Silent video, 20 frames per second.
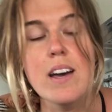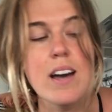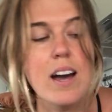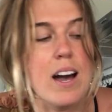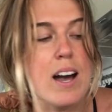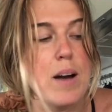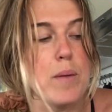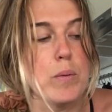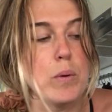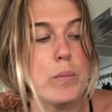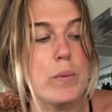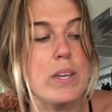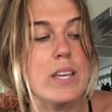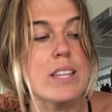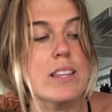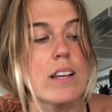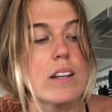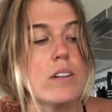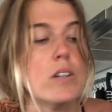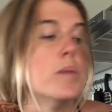when we
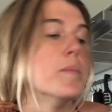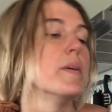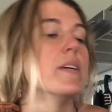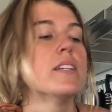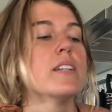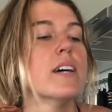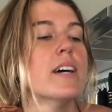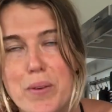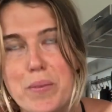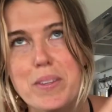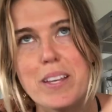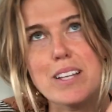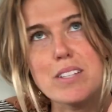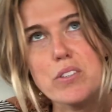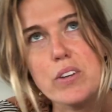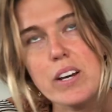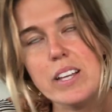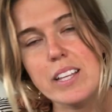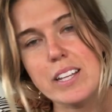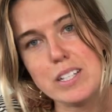eat that almond.
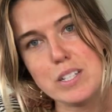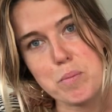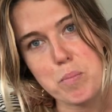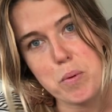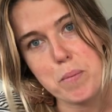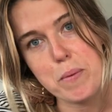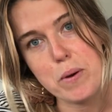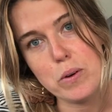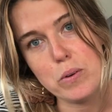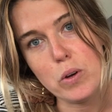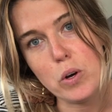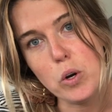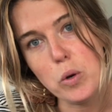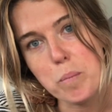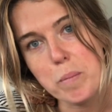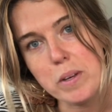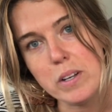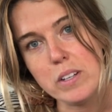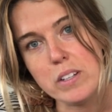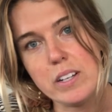That's why I like to promote
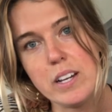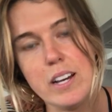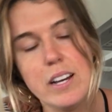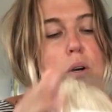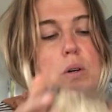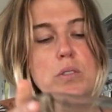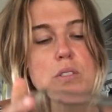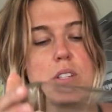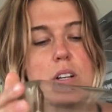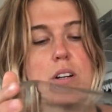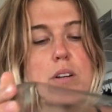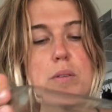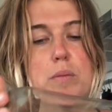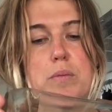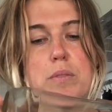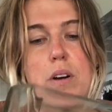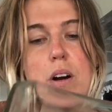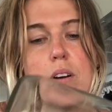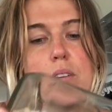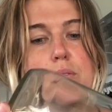oat milk. Oats
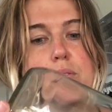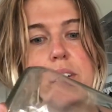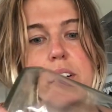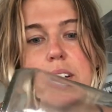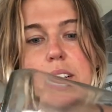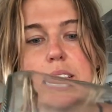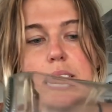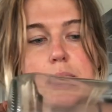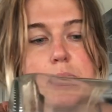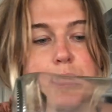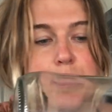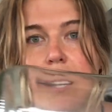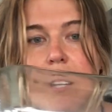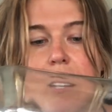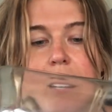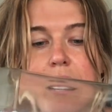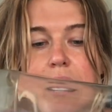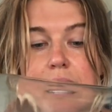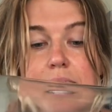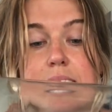are very
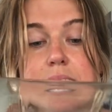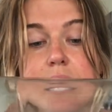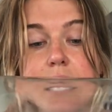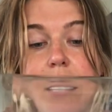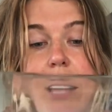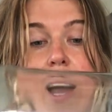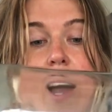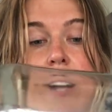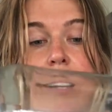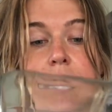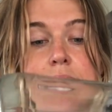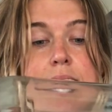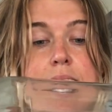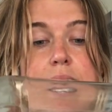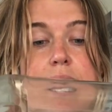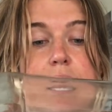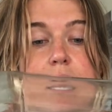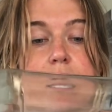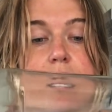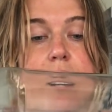easy to
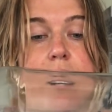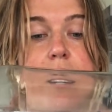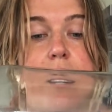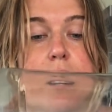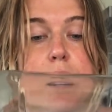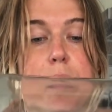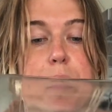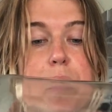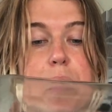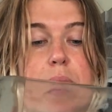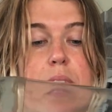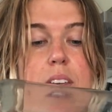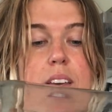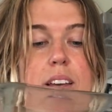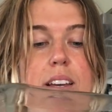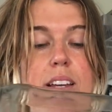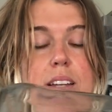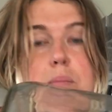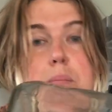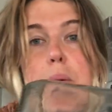access
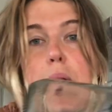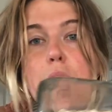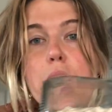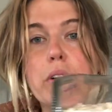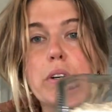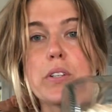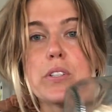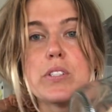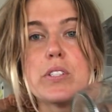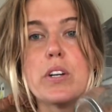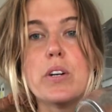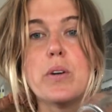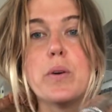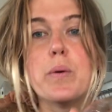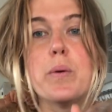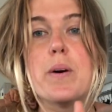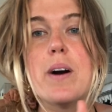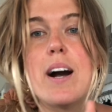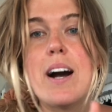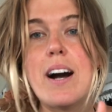in bulk,
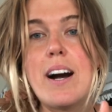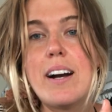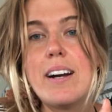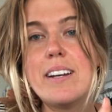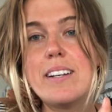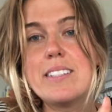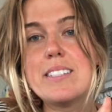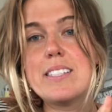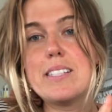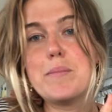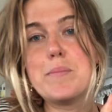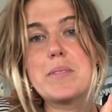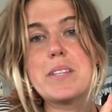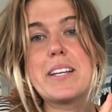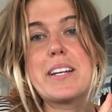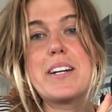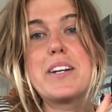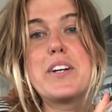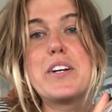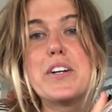so it seems
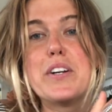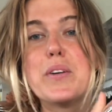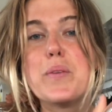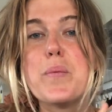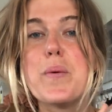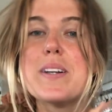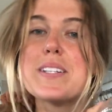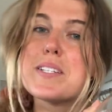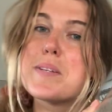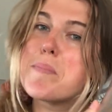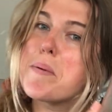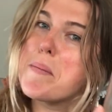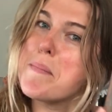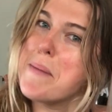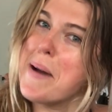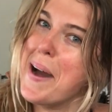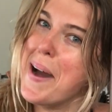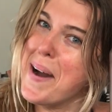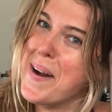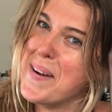like a good one to
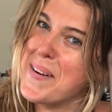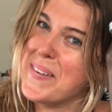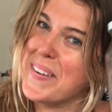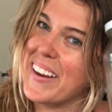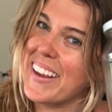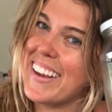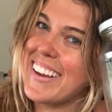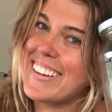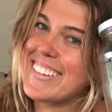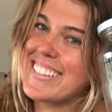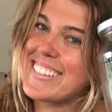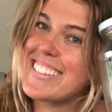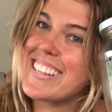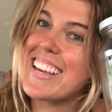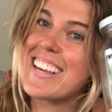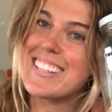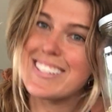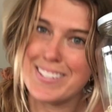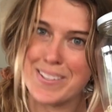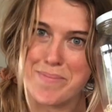promote, and
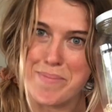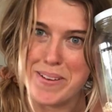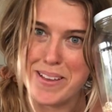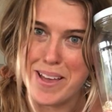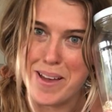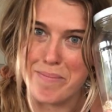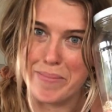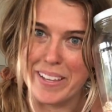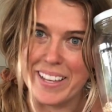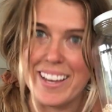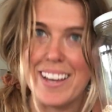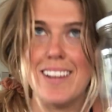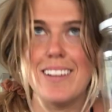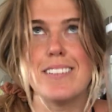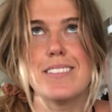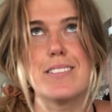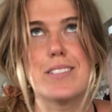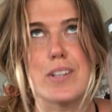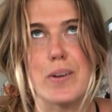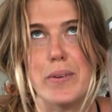it's super yummy
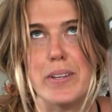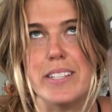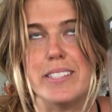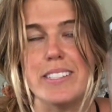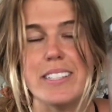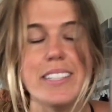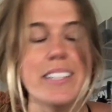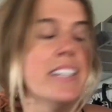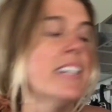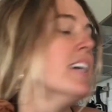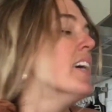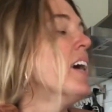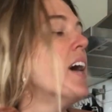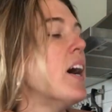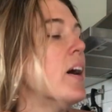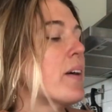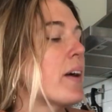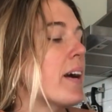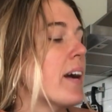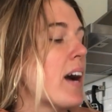and so easy.
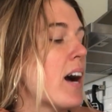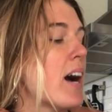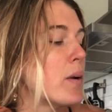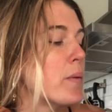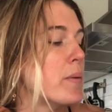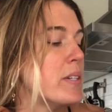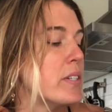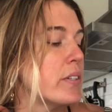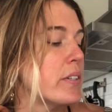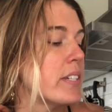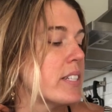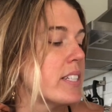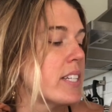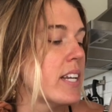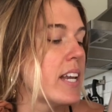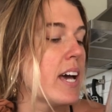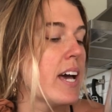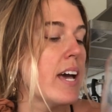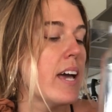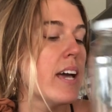Okay, do we do it?
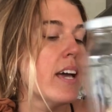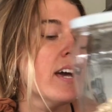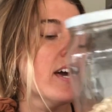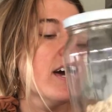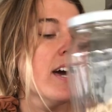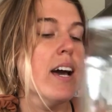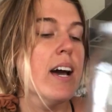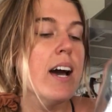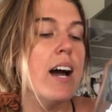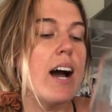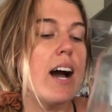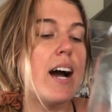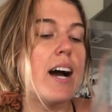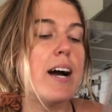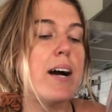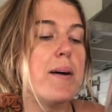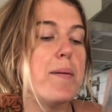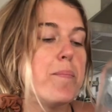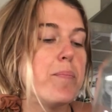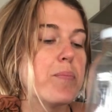Today,
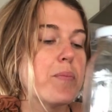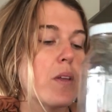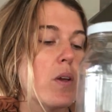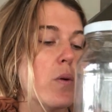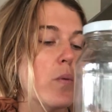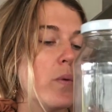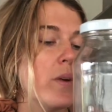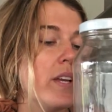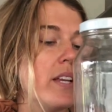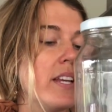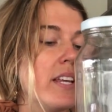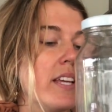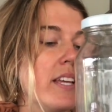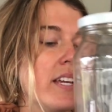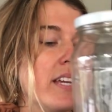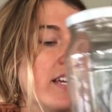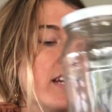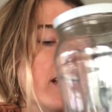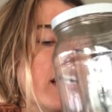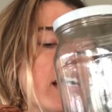we
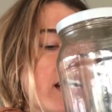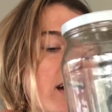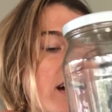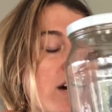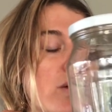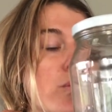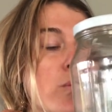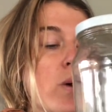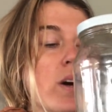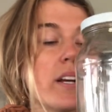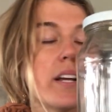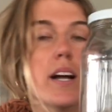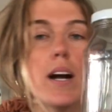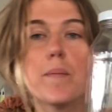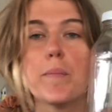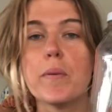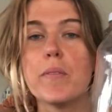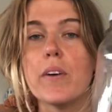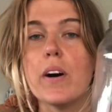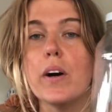need 1
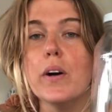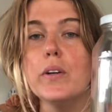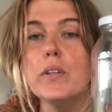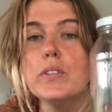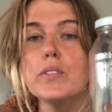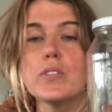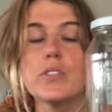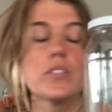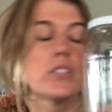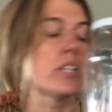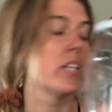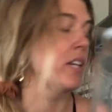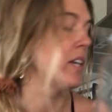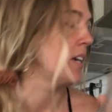cup of oats.